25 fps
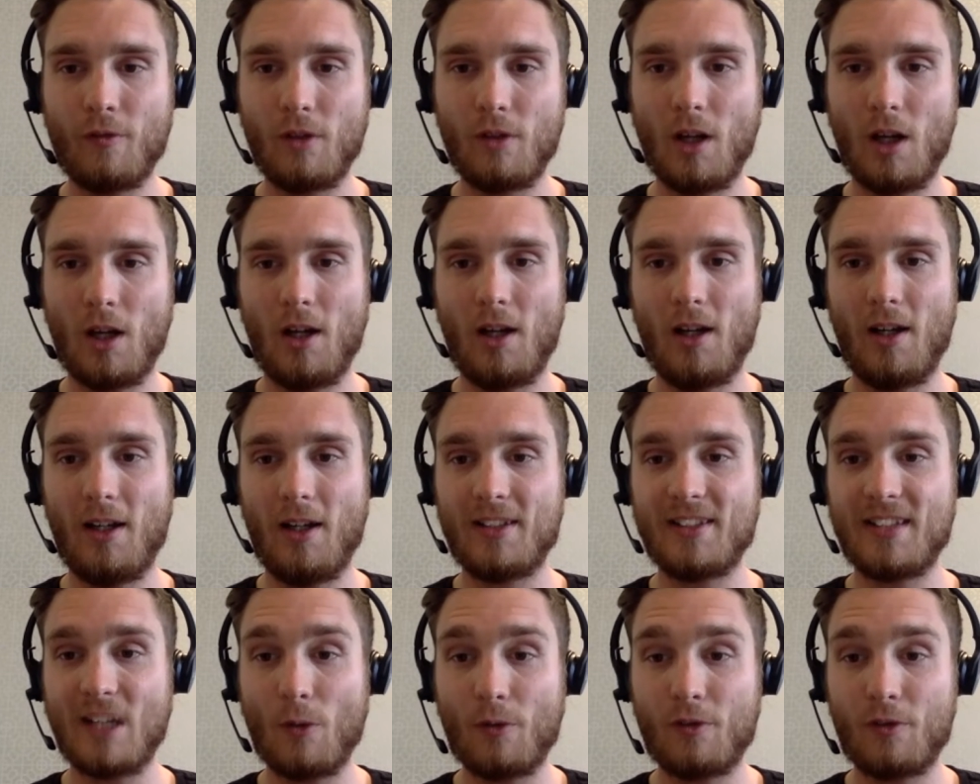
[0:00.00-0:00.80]
uh,
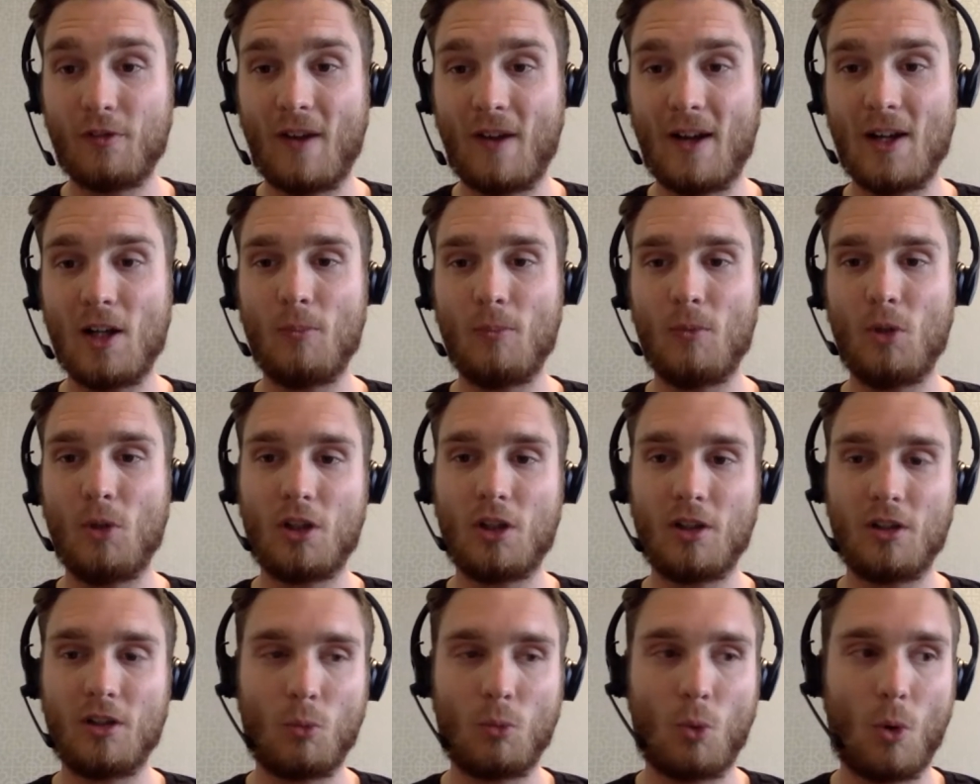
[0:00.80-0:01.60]
self develop, look
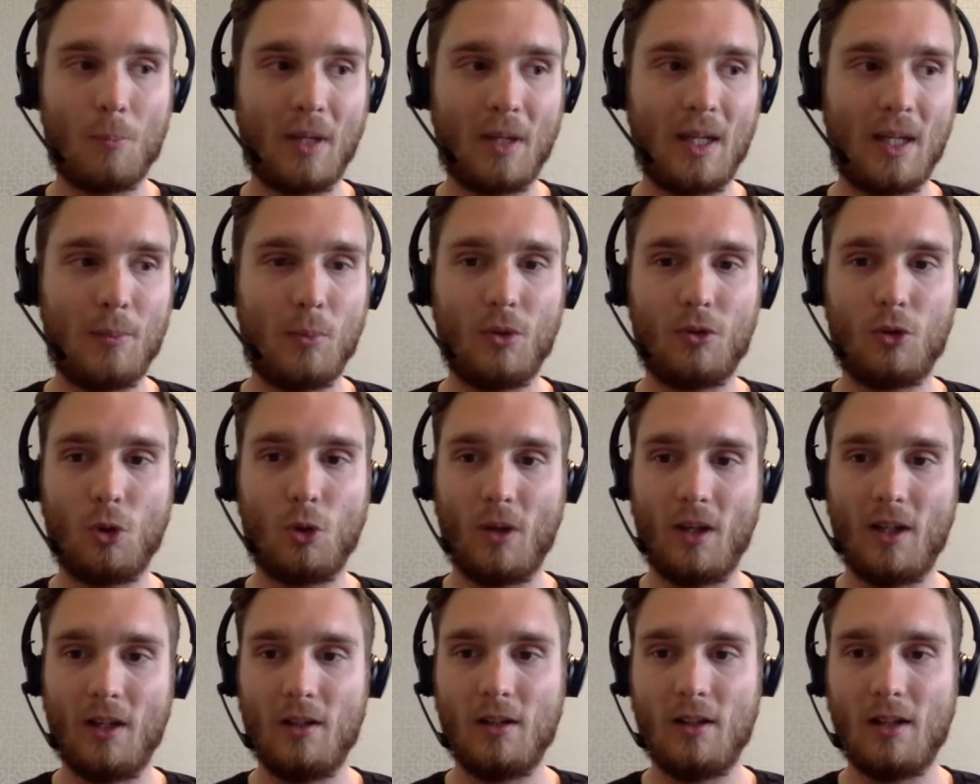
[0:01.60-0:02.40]
at the, what people are
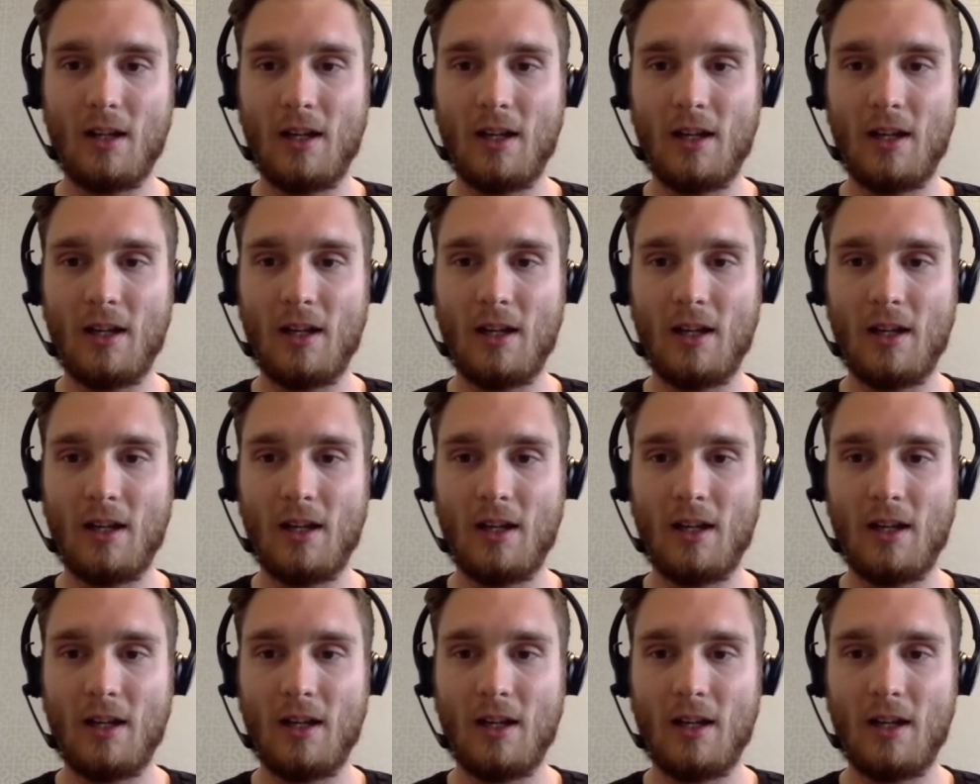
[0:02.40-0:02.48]
doing,